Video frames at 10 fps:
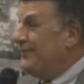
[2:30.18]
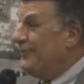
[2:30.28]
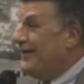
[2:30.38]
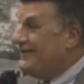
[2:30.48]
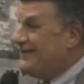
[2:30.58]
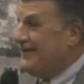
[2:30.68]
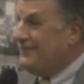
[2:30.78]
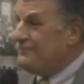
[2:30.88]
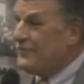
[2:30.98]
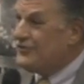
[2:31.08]

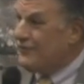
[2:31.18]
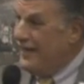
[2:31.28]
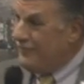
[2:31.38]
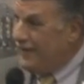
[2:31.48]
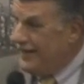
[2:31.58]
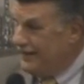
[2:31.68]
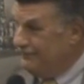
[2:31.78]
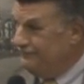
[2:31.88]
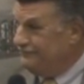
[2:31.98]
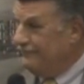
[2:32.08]
But, so I ran.
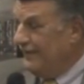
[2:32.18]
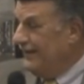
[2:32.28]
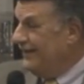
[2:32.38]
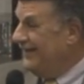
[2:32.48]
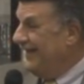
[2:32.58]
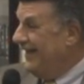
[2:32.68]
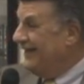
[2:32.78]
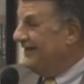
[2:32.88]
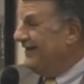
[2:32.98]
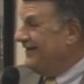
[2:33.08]

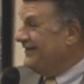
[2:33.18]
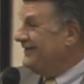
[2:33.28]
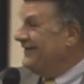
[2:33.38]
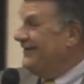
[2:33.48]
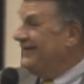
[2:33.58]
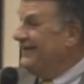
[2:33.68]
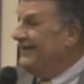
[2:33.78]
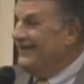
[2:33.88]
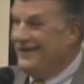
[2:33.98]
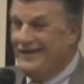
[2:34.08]
And
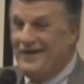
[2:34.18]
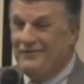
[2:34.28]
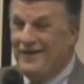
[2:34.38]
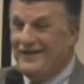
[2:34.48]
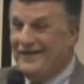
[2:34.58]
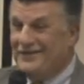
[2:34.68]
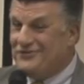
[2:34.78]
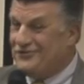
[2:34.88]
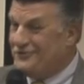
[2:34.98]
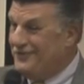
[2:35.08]
I ran
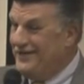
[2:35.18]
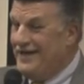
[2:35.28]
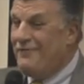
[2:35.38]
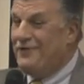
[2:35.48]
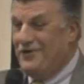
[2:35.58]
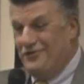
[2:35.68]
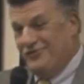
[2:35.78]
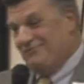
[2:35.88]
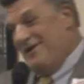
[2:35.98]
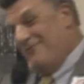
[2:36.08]
against three. I want to
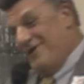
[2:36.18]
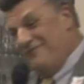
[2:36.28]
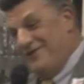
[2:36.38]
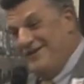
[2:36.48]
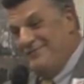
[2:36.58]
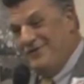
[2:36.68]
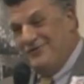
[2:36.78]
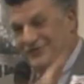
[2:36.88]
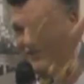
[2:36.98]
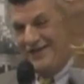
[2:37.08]
introduce my wife, Wendy
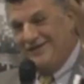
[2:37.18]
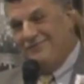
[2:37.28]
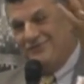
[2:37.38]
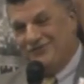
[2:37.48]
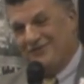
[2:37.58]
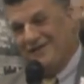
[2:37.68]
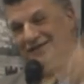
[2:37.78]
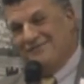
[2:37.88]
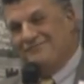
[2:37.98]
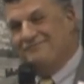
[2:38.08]
Bitner. Stand up, just so they
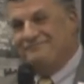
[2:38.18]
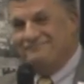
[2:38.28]
can.